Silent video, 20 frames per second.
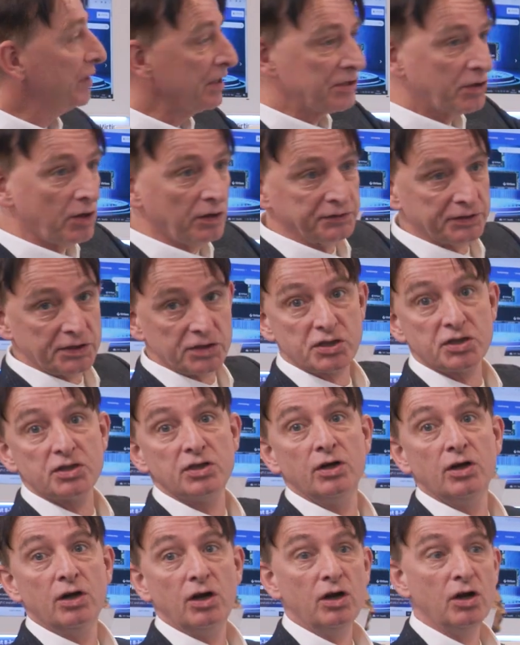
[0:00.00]
this covers
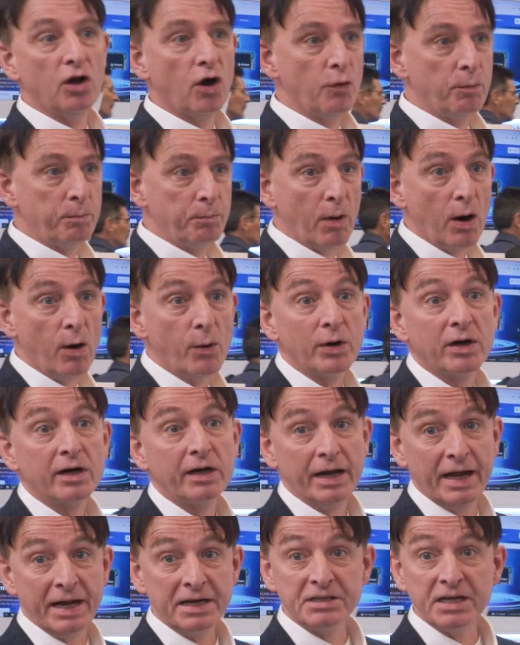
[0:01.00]
low power
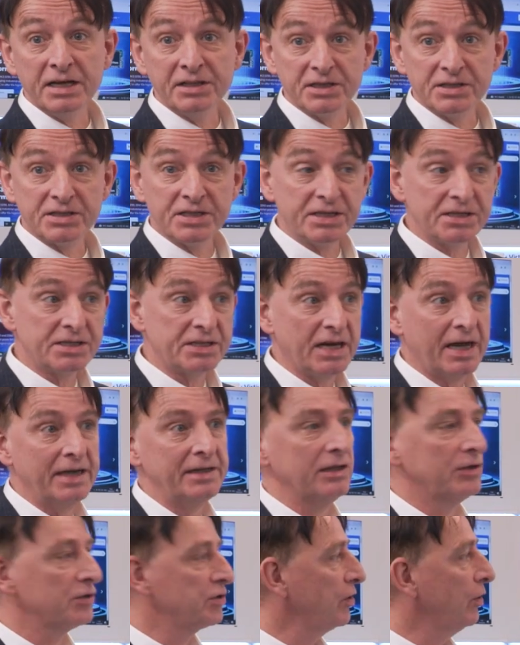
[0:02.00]
x86
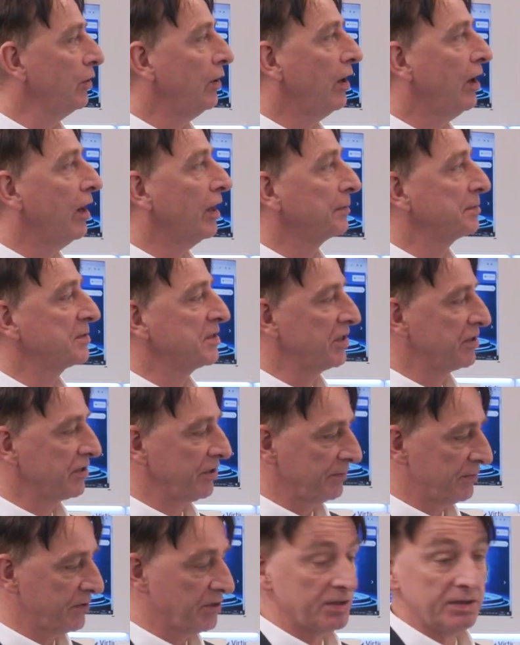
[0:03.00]
and also ARM
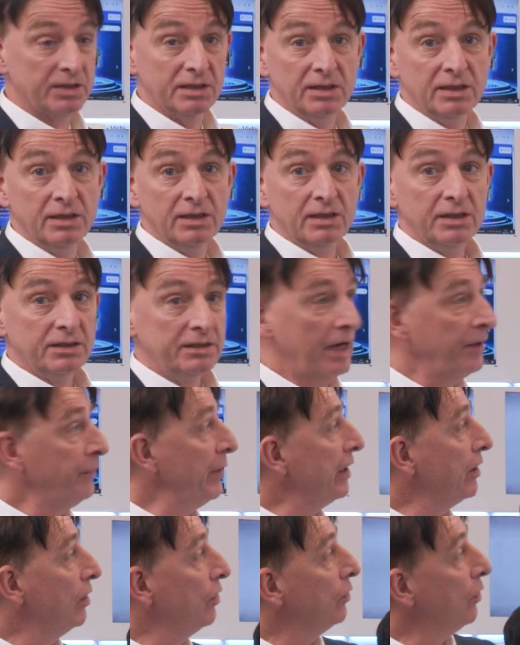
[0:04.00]
systems. Then
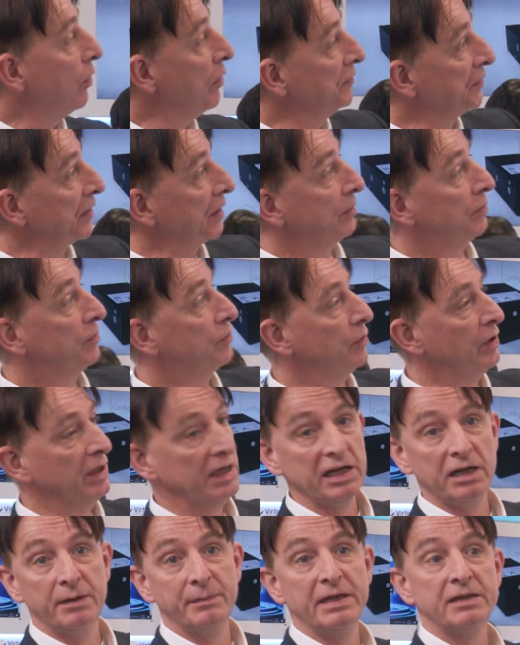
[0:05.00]
we go over to a
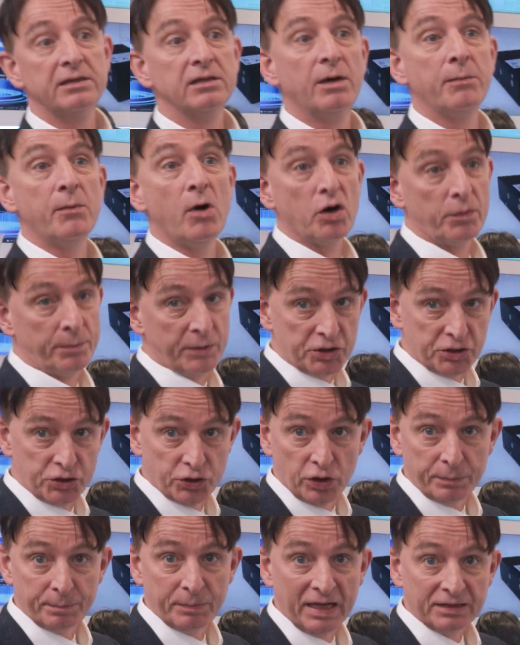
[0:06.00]
little bit a more
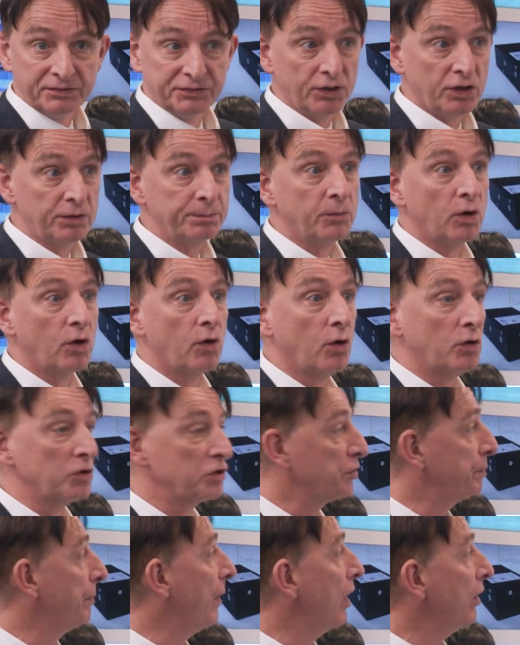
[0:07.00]
mature platform called
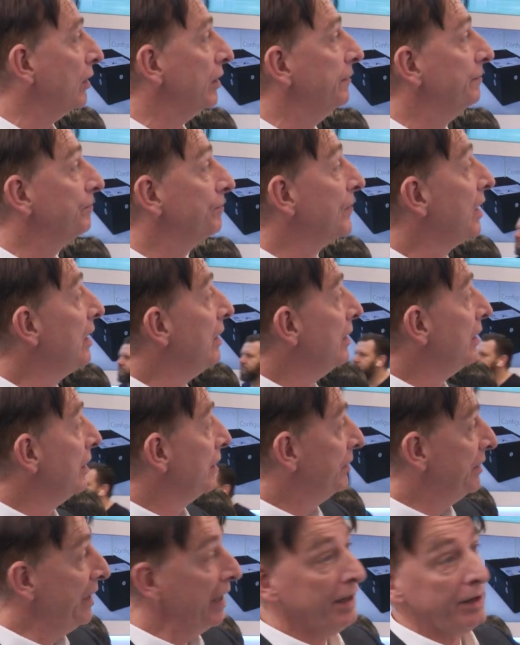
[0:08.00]
SMARC.
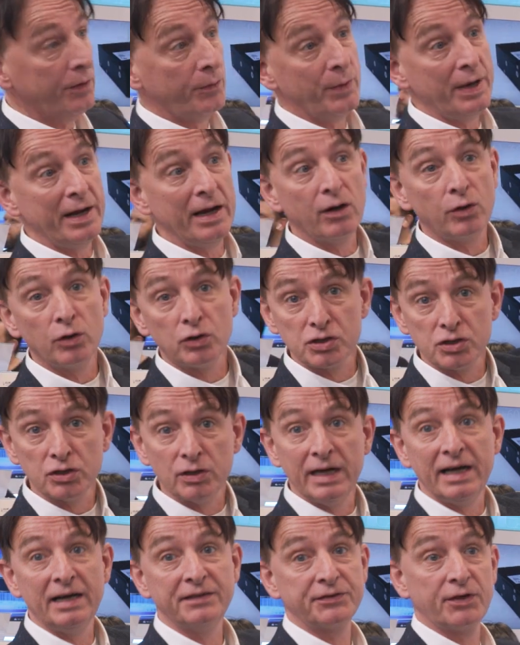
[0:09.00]
There we
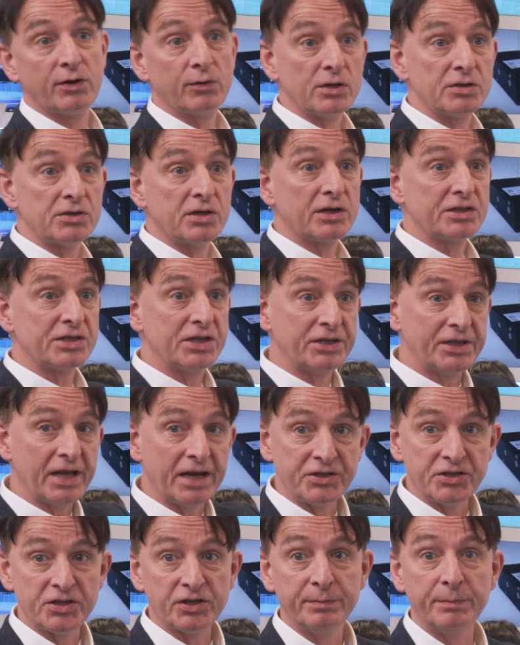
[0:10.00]
also have cross
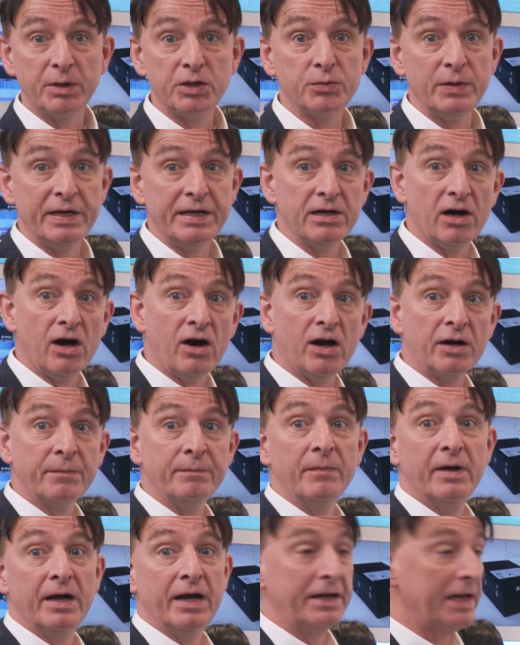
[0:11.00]
architecture between ARM
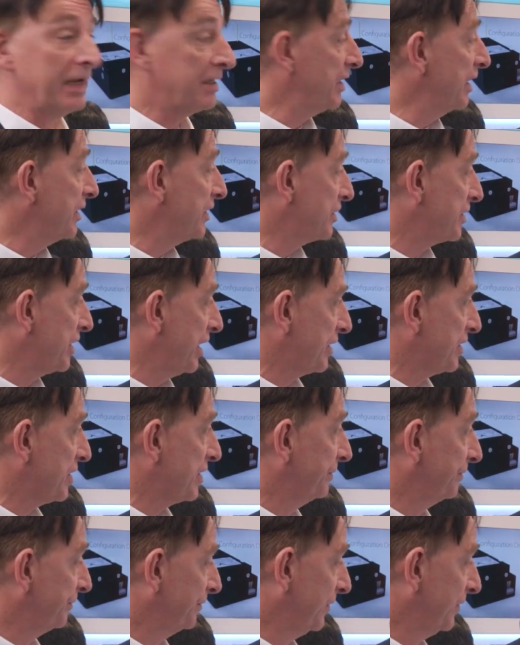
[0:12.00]
and x86.